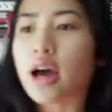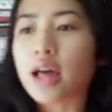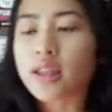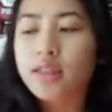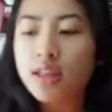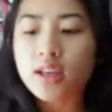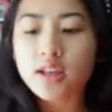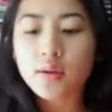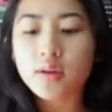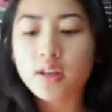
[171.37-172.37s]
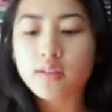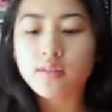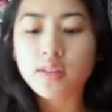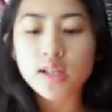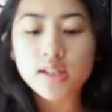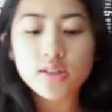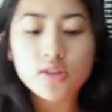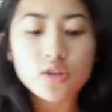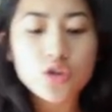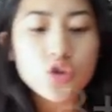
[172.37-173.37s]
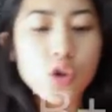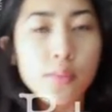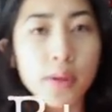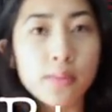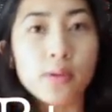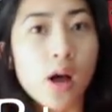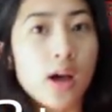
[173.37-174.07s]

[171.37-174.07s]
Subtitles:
I think I would give this a B+.